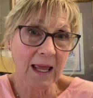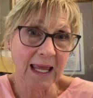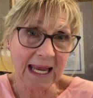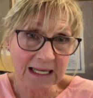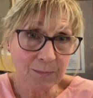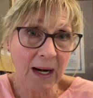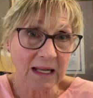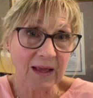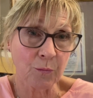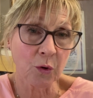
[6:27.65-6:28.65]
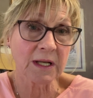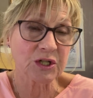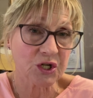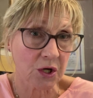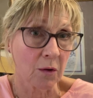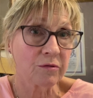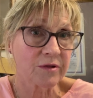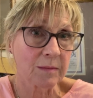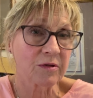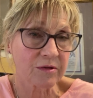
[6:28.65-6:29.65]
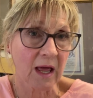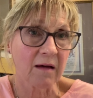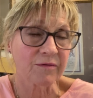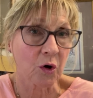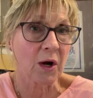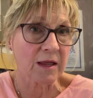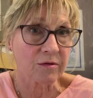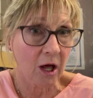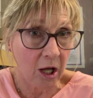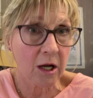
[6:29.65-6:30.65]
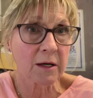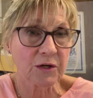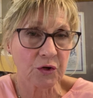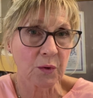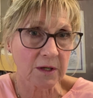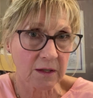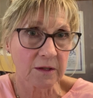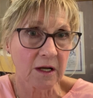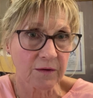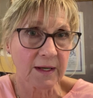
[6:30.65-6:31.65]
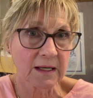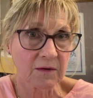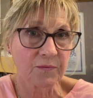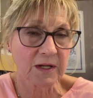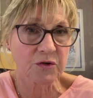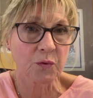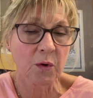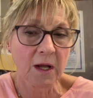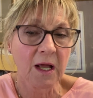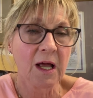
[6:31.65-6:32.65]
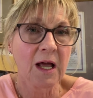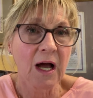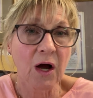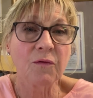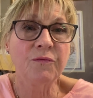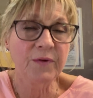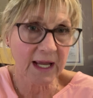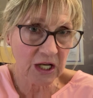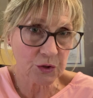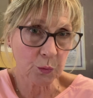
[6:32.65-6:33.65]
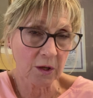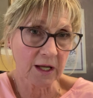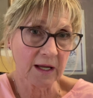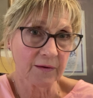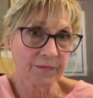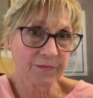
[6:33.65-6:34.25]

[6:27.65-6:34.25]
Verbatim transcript: Anybody that really shows themselves or is ugly to another individual, eventually